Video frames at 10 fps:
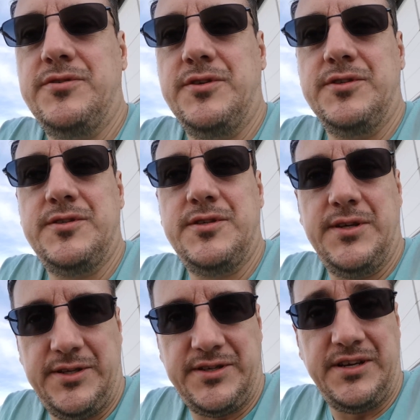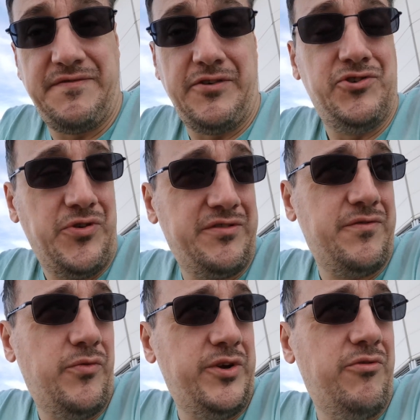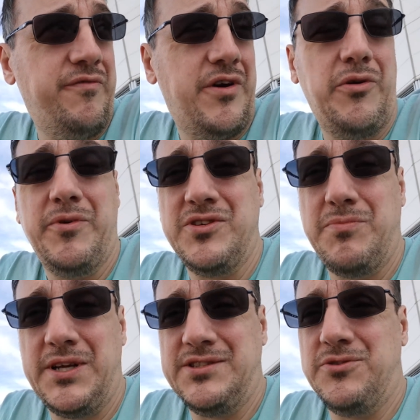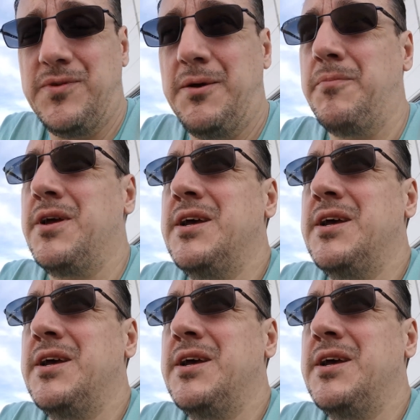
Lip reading: just gets very stressful when you're in very busy places with him.